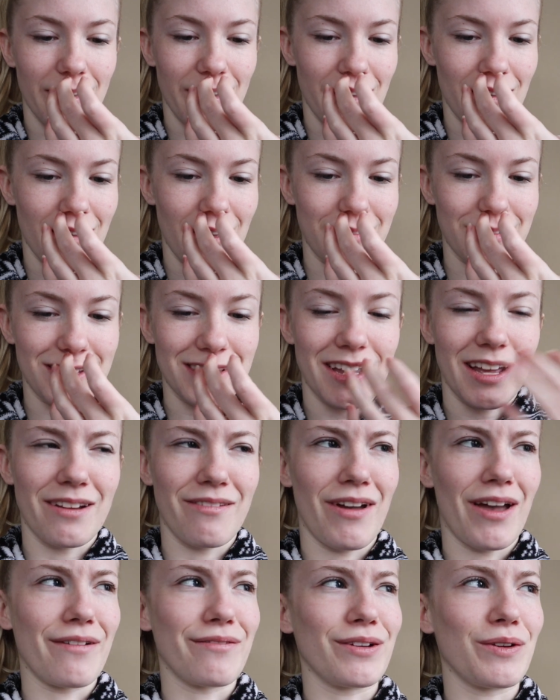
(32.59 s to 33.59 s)
I'm just kind
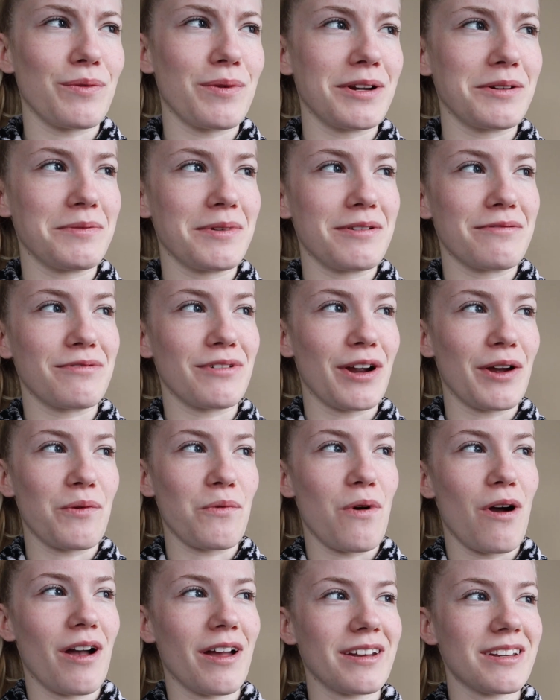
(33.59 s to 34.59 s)
of having one whenever I
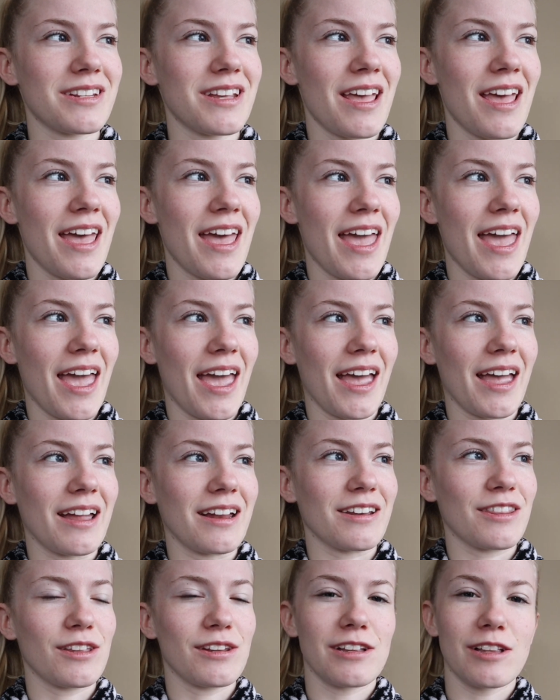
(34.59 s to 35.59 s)
want.
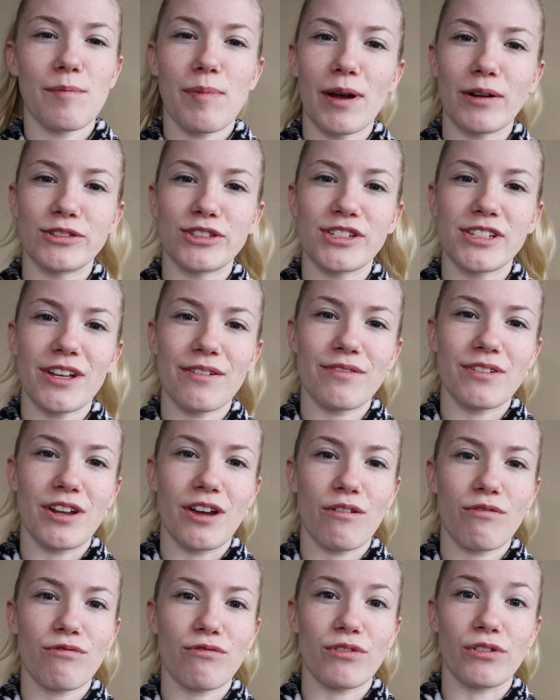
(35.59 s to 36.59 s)
And the little pouches have
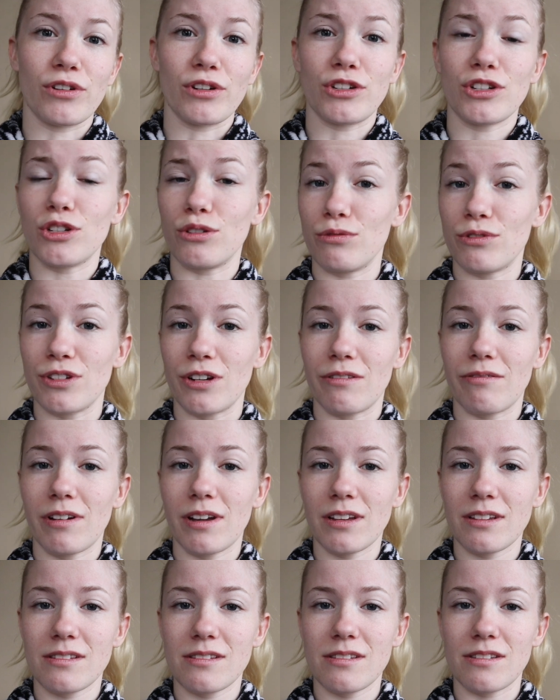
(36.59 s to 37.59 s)
enough for two
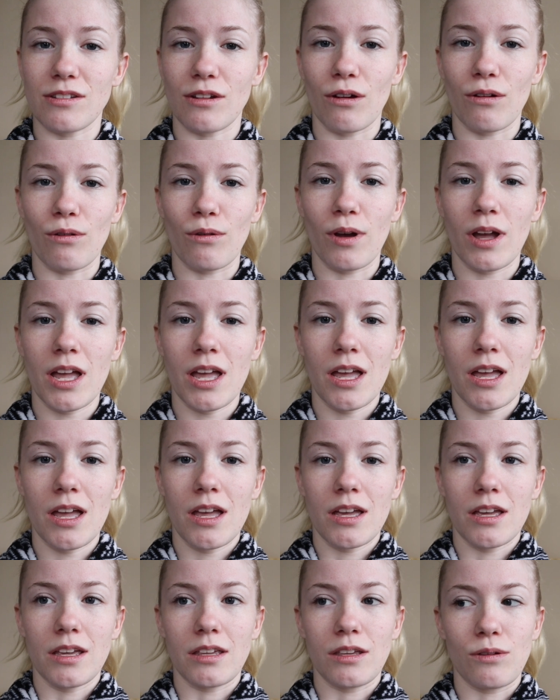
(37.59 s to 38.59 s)
servings, so
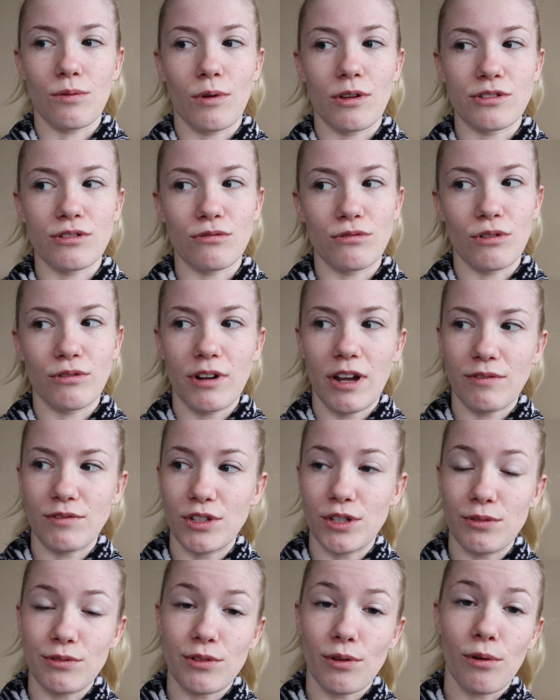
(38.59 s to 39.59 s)
you also don't have to
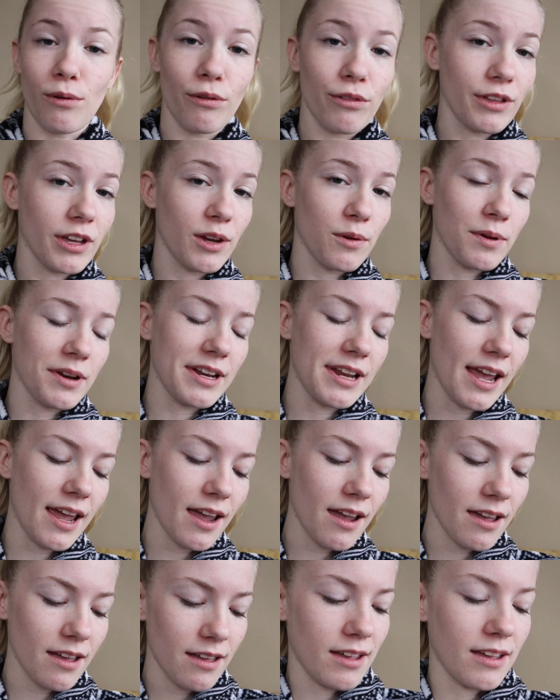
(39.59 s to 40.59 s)
use the whole thing in one
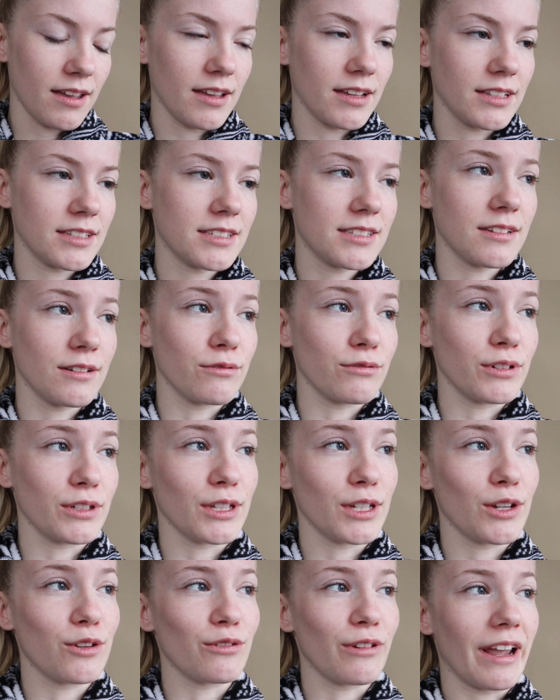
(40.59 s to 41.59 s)
day. It's a
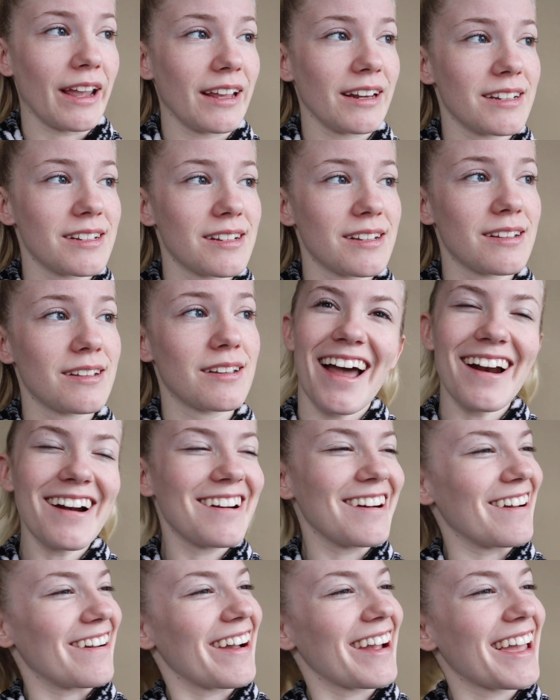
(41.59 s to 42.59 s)
really great, I
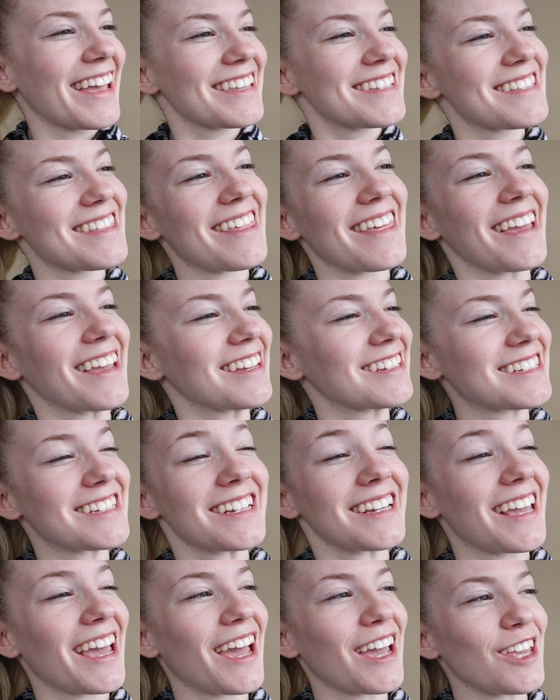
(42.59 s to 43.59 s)
don't know, I guess thing
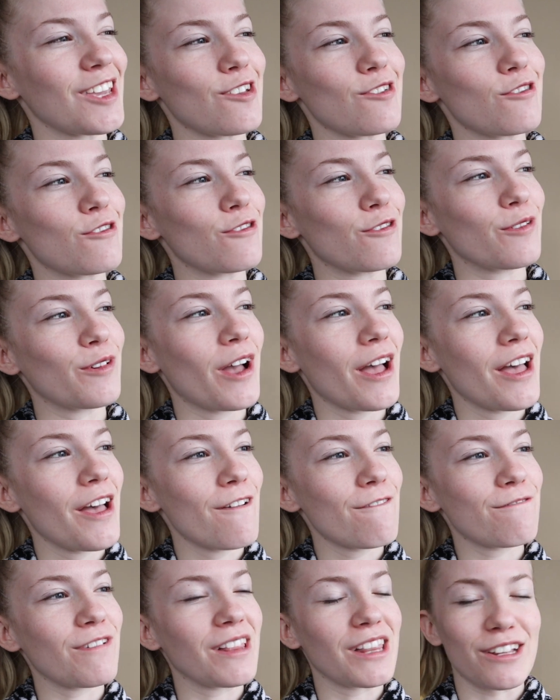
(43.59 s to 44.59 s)
to get you
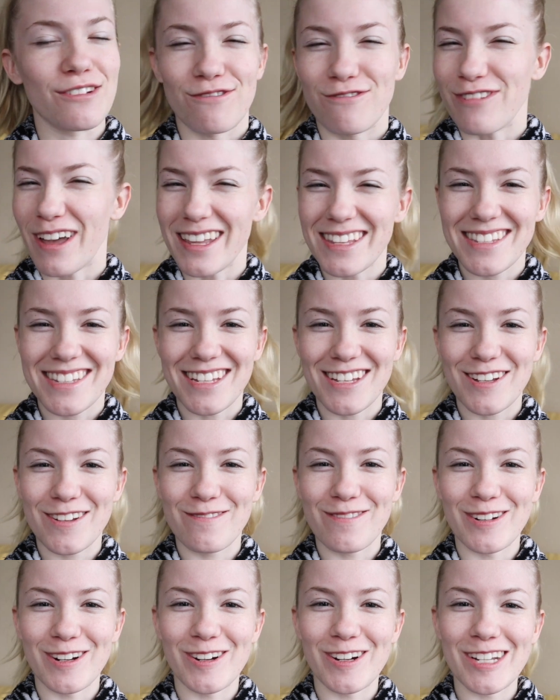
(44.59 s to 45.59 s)
feeling
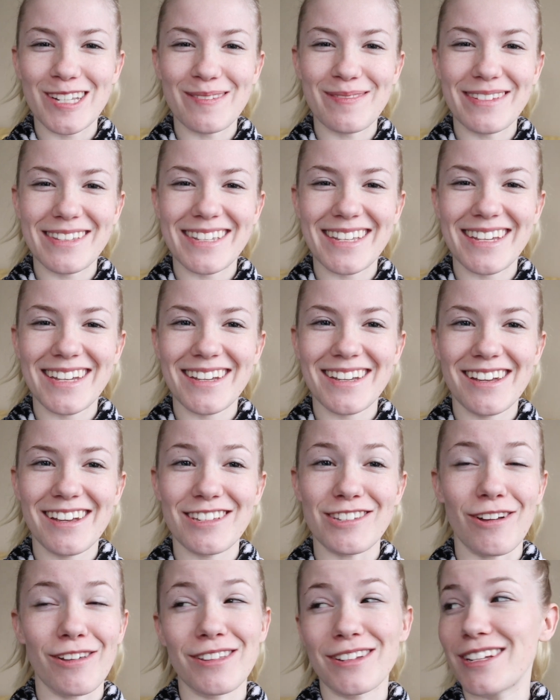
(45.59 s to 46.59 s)
festive and Christmassy,
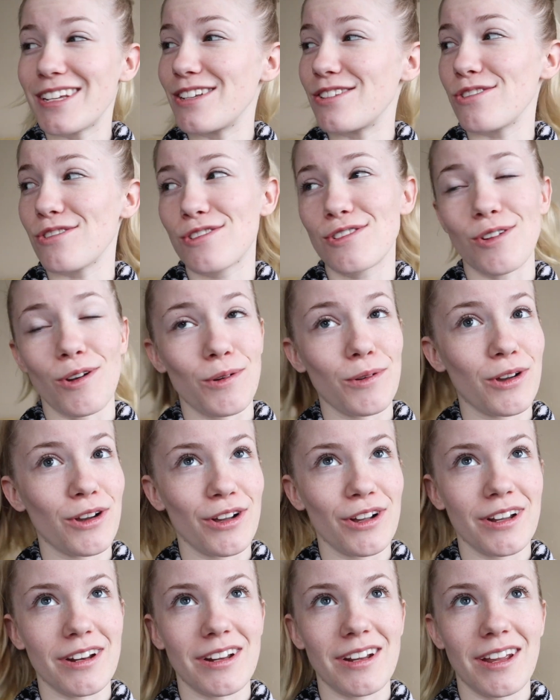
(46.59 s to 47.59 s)
because all the teas are so
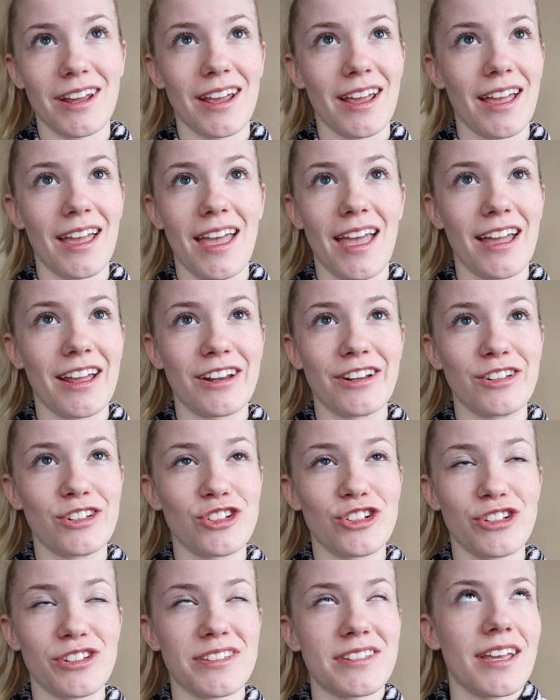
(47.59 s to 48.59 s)
good and
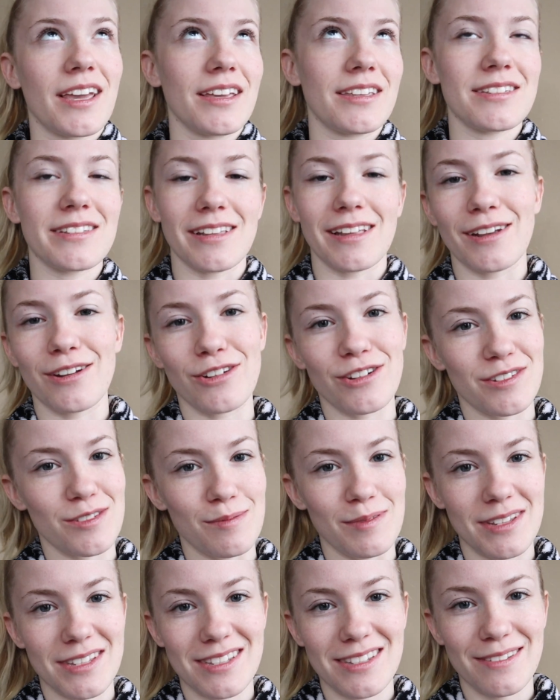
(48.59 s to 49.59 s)
just taste like
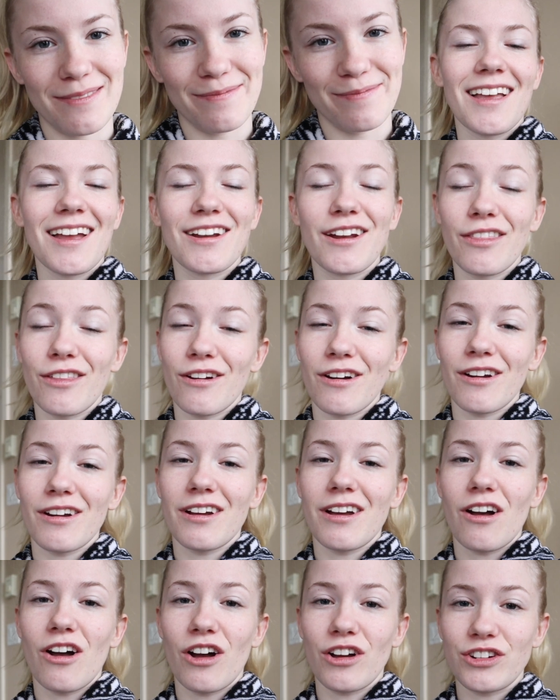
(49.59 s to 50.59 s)
Christmas.
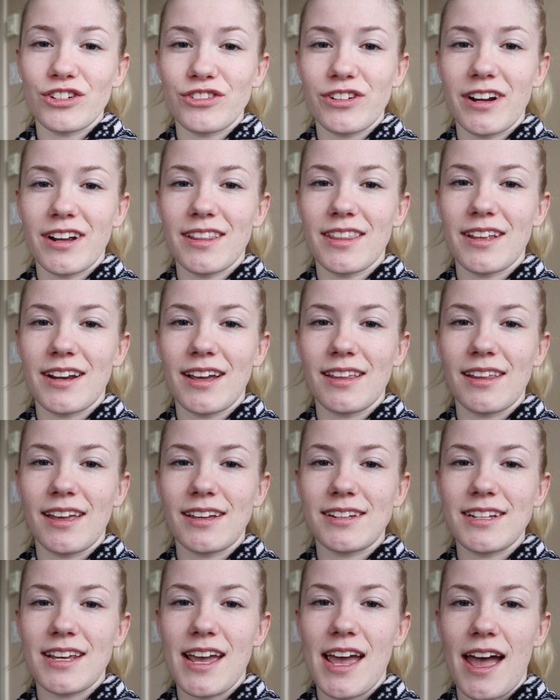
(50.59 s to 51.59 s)
Another hot drink that I
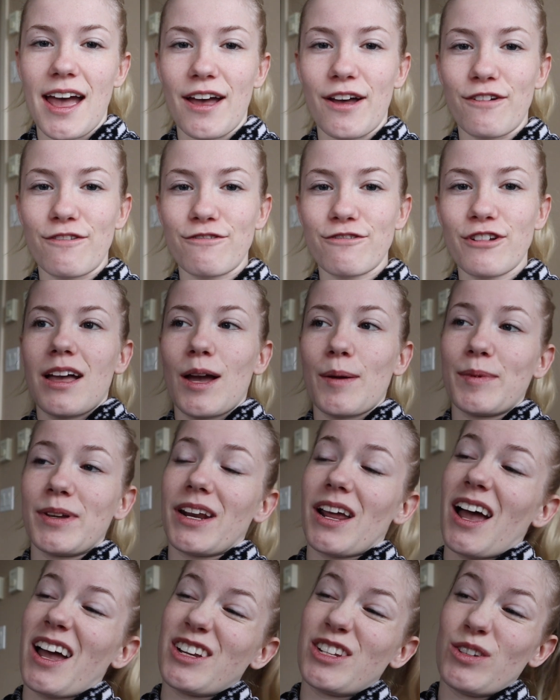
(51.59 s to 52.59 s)
like to have, I
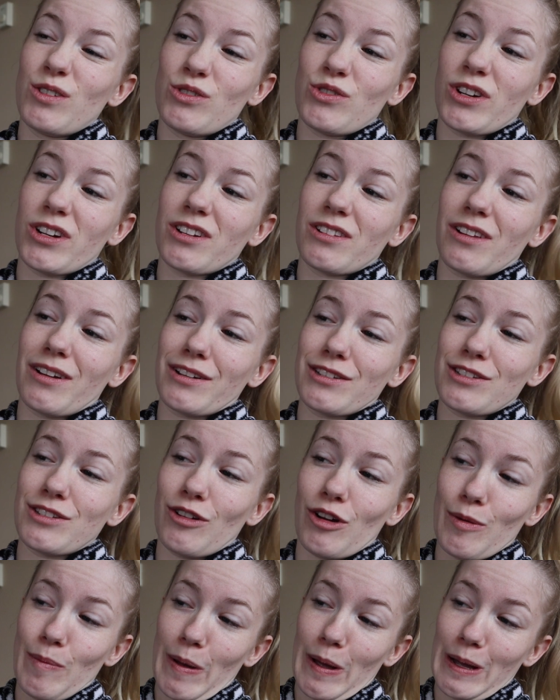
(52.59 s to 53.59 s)
mean, I do drink a lot of
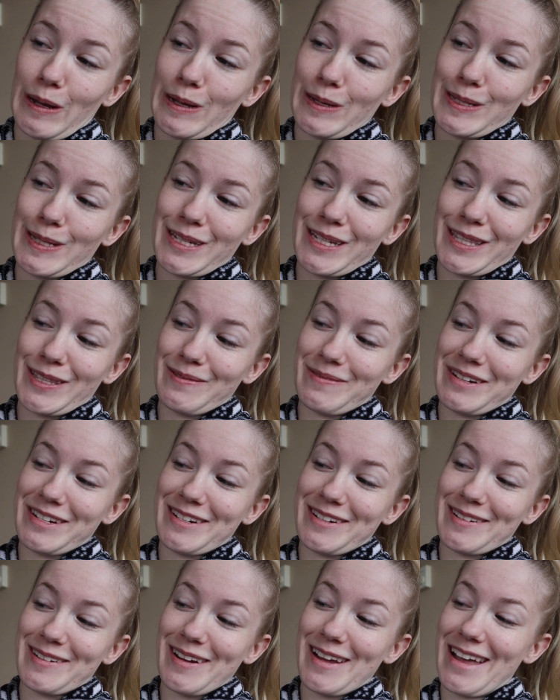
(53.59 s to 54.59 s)
Starbucks in the
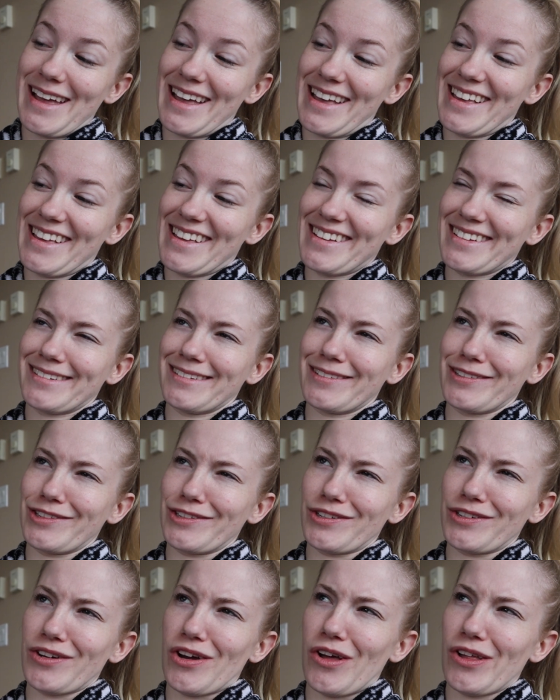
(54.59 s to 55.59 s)
winter,
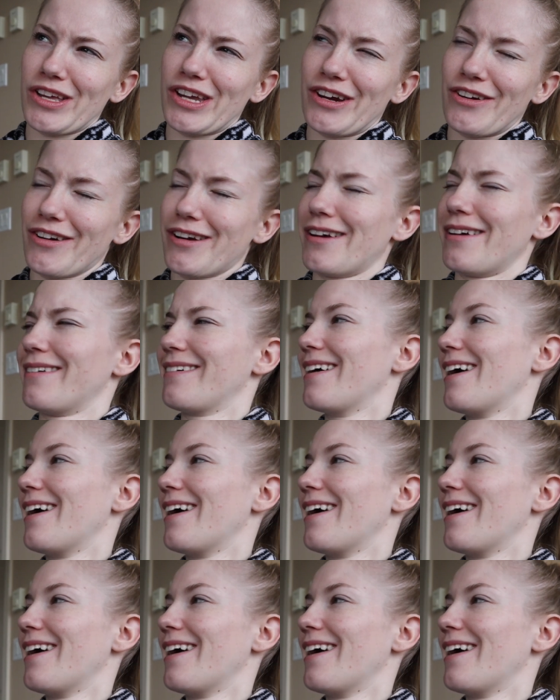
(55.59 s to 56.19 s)
or all year.